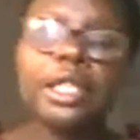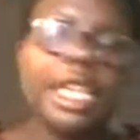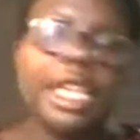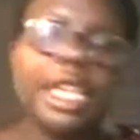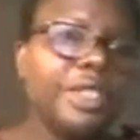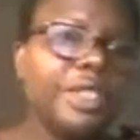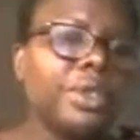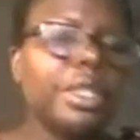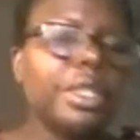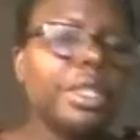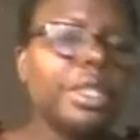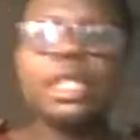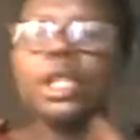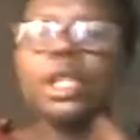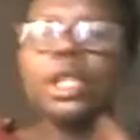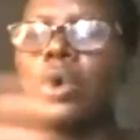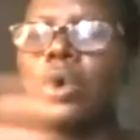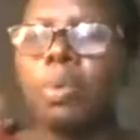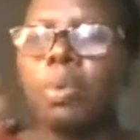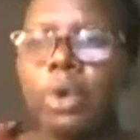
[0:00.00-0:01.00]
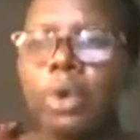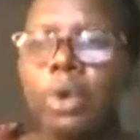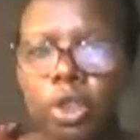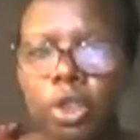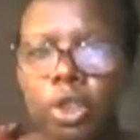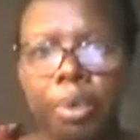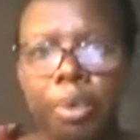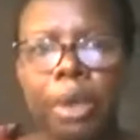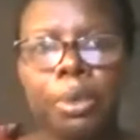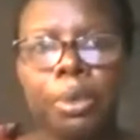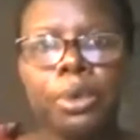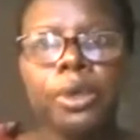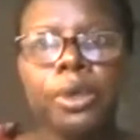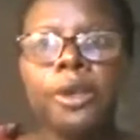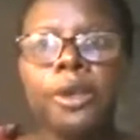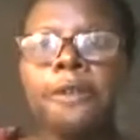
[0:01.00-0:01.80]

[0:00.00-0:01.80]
It's a whole bunch of people.